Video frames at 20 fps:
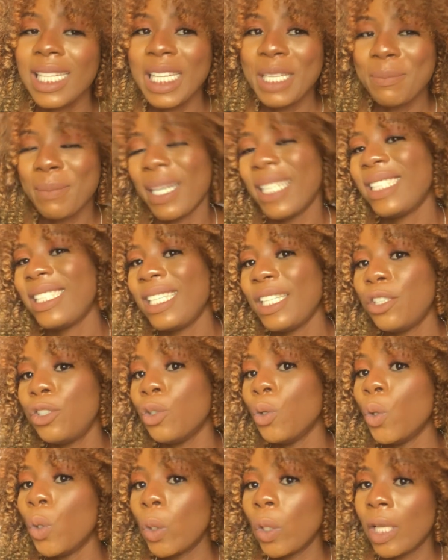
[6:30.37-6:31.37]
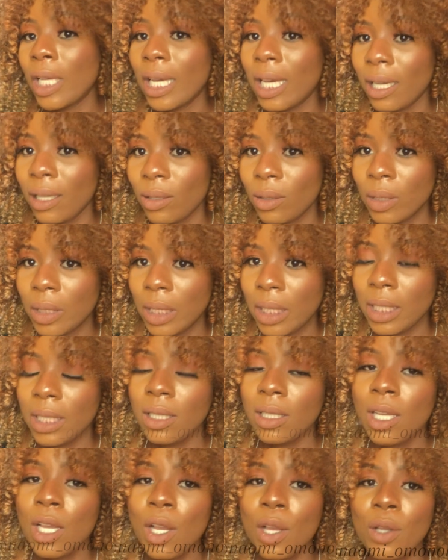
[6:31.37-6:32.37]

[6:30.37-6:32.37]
it might take you longer, okay?